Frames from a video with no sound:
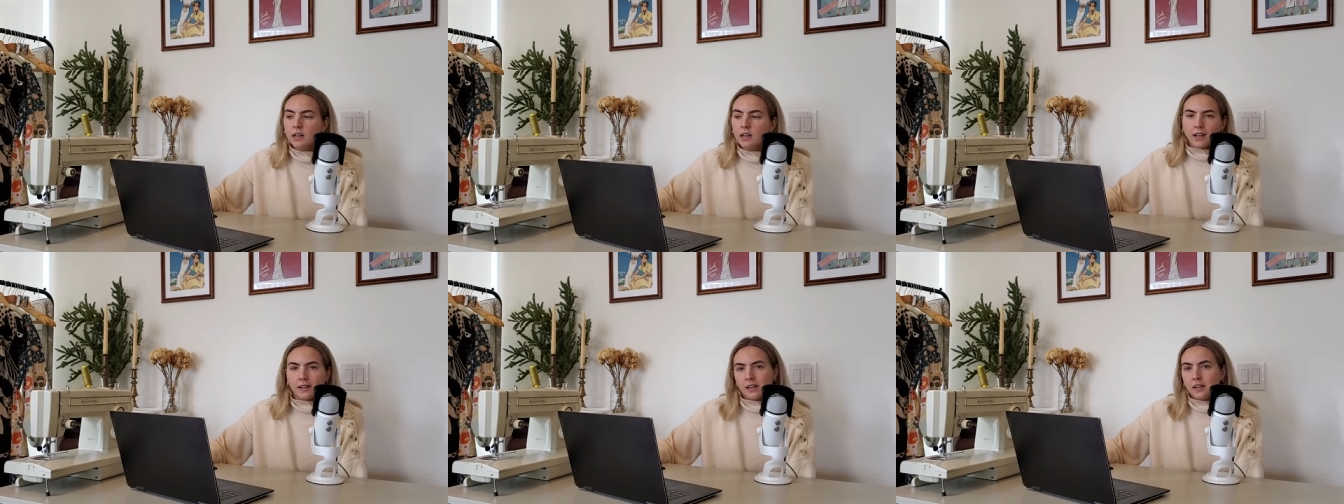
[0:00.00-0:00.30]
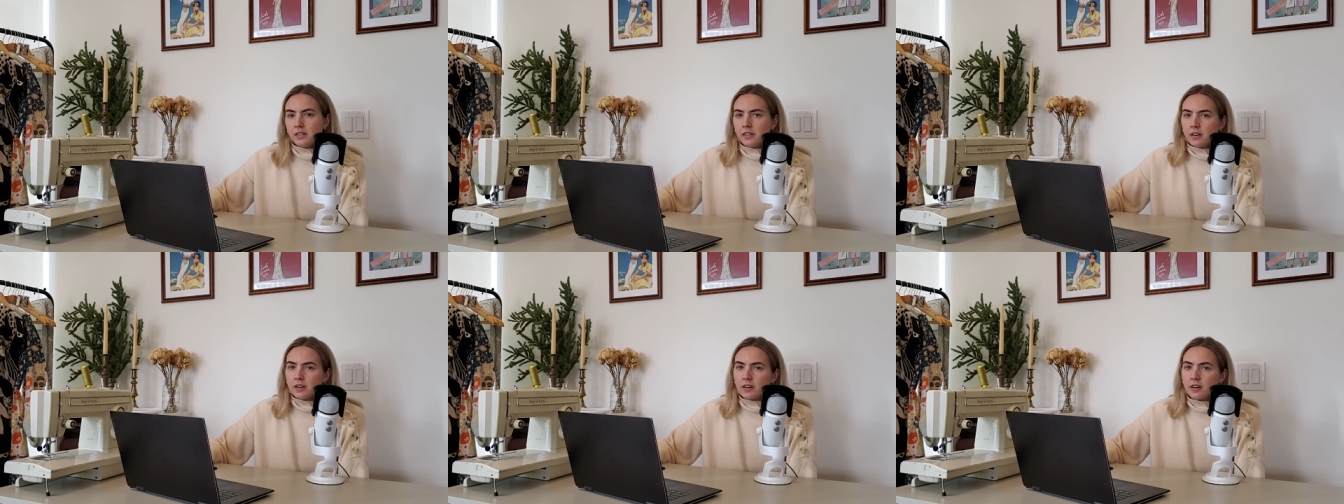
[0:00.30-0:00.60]
I
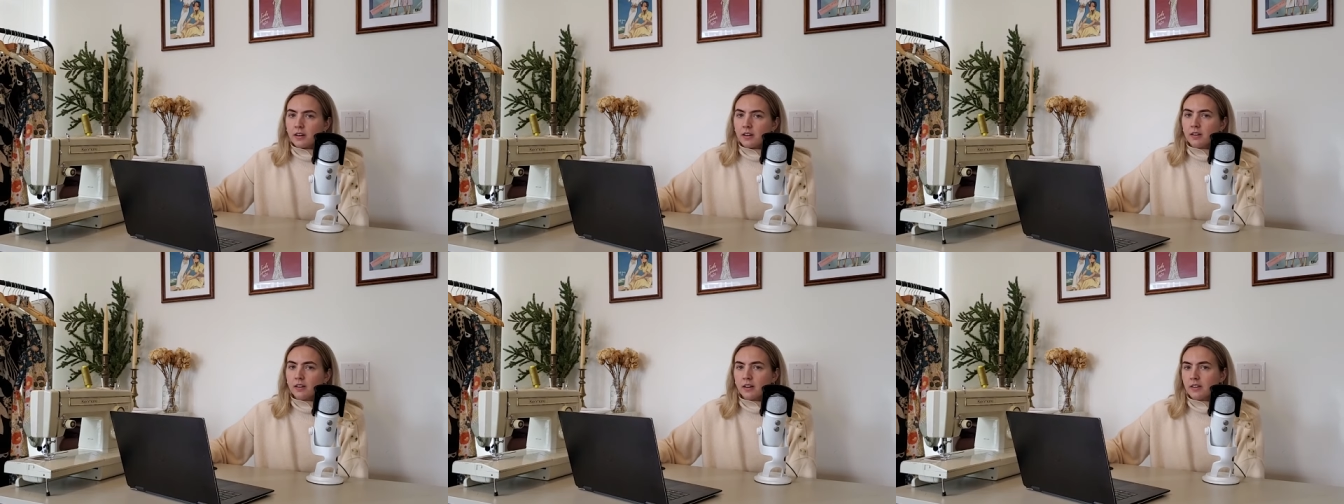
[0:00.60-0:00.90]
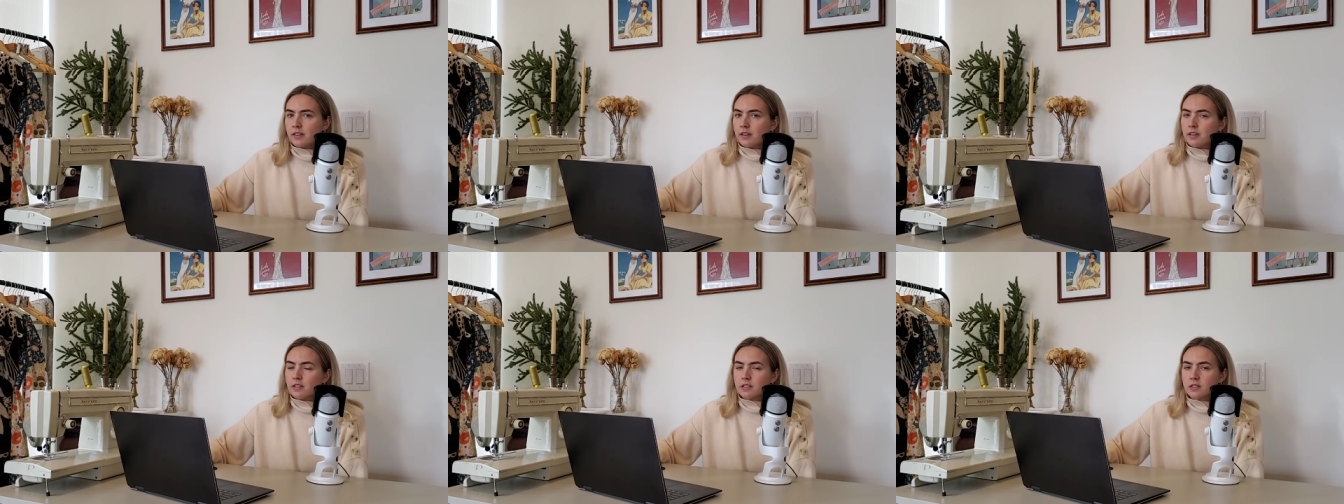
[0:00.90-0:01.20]
like the color.
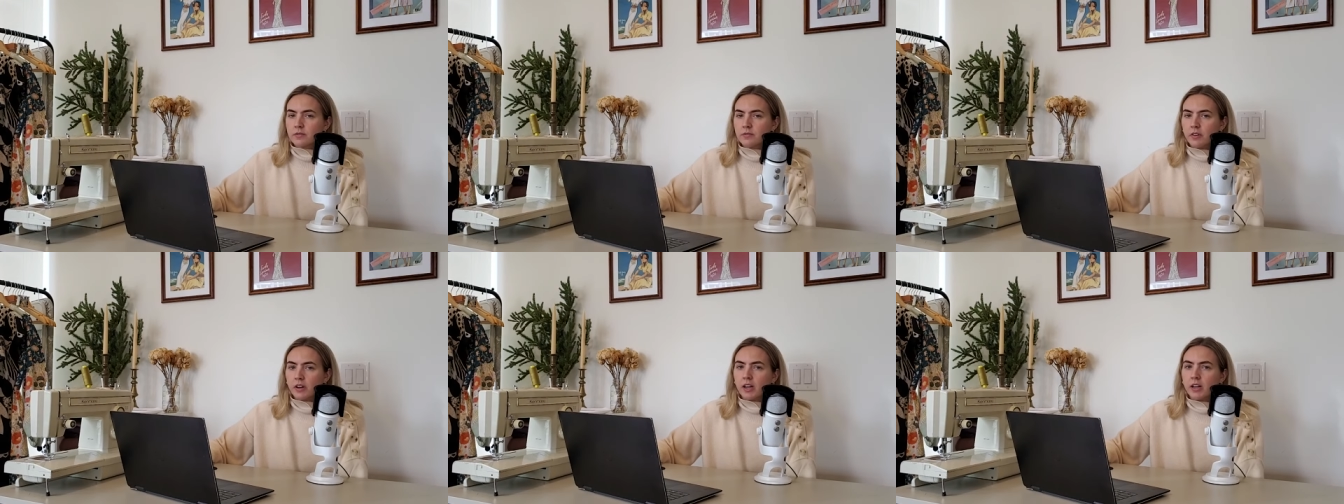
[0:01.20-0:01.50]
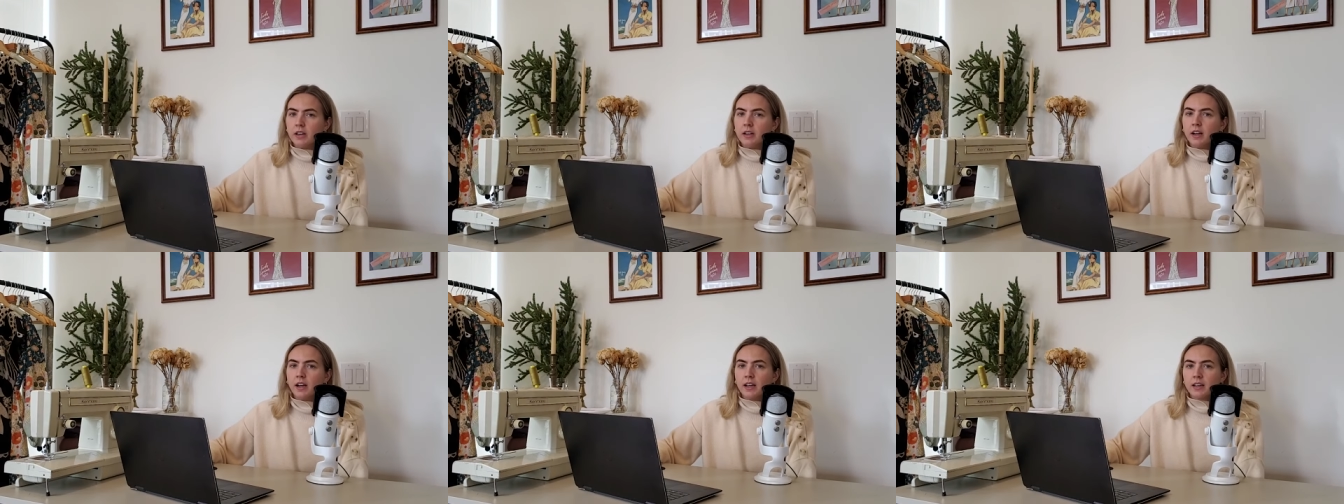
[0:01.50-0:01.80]
I think it's
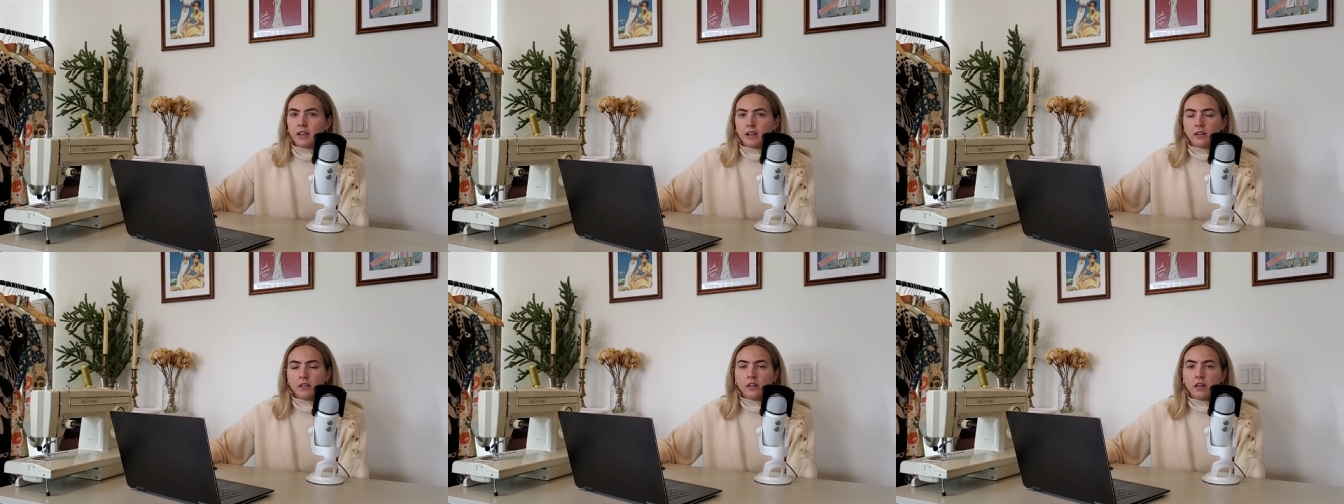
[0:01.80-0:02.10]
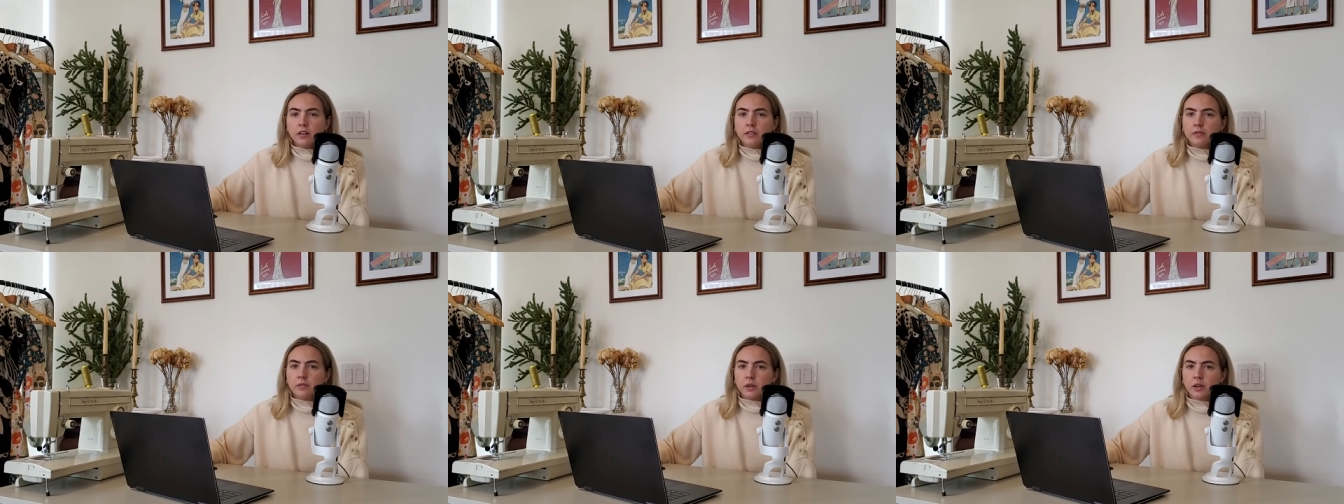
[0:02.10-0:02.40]
fun. I get a
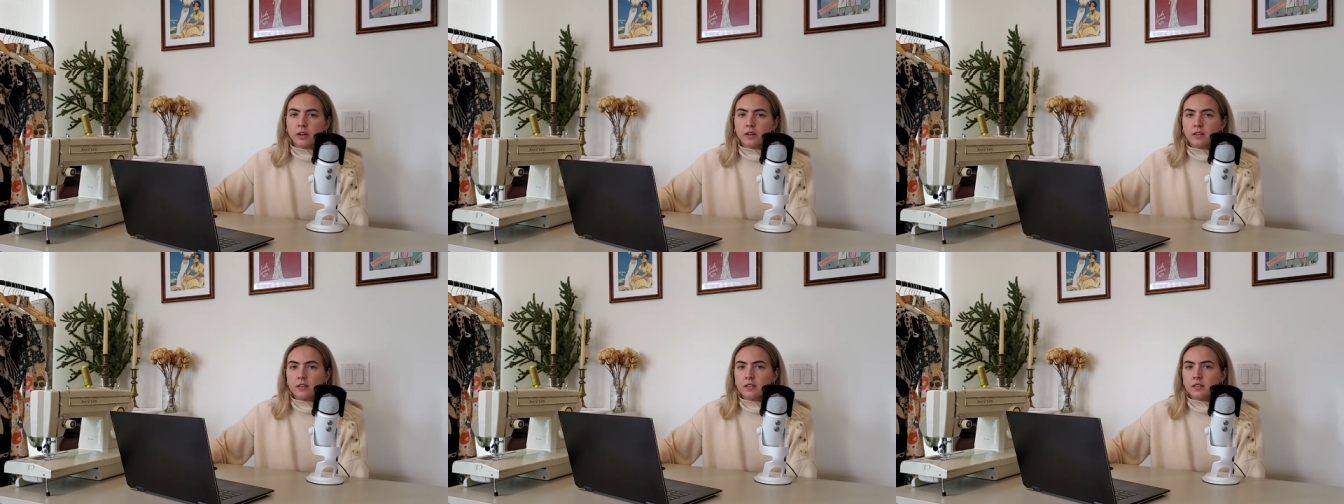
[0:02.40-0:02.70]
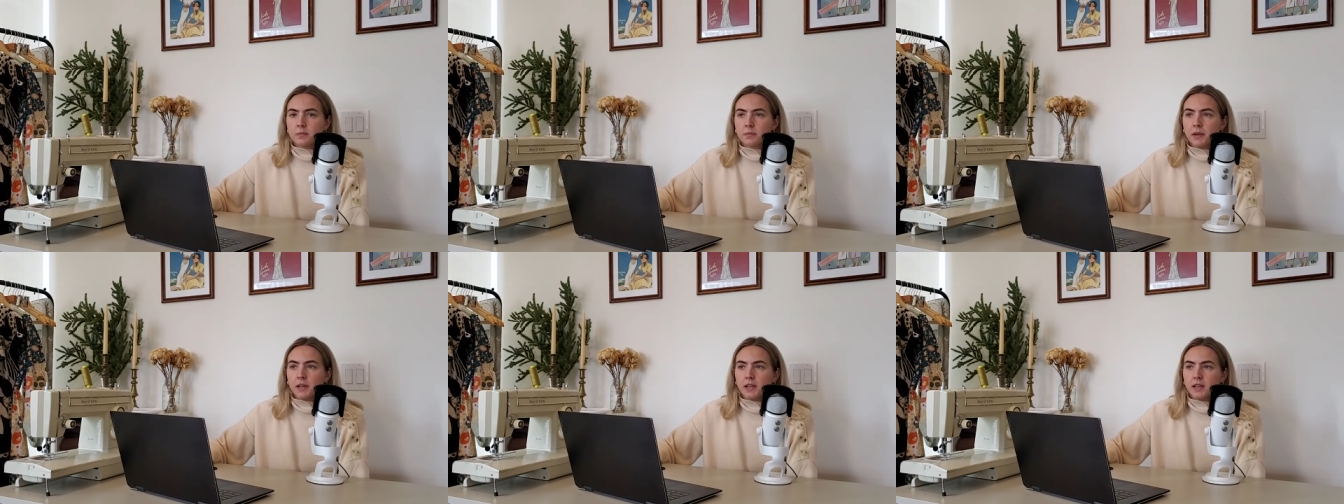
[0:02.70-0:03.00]
lot of wear out of
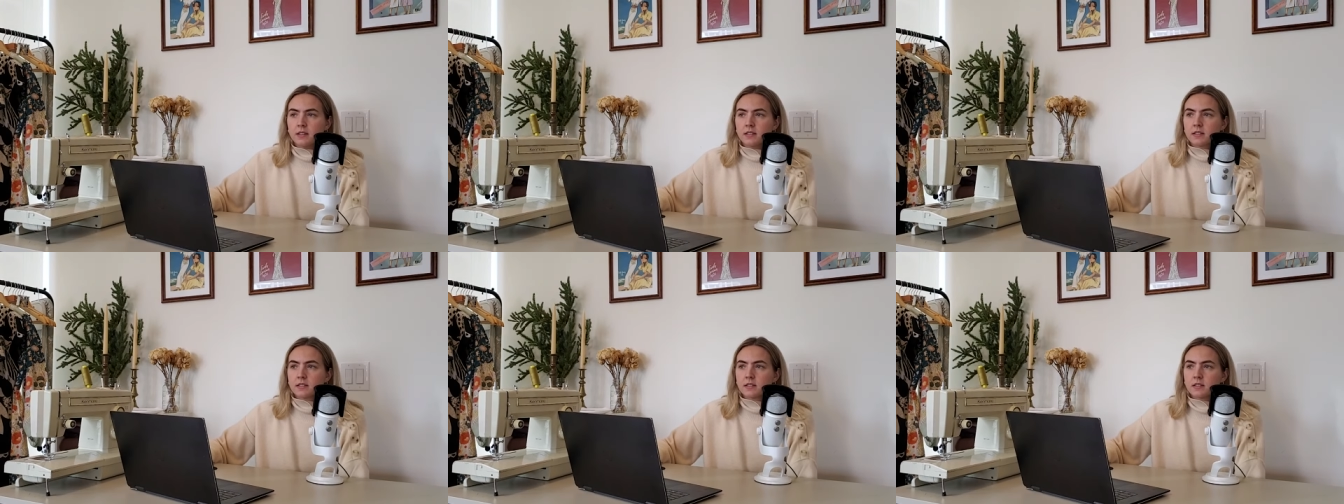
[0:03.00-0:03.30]
these pants.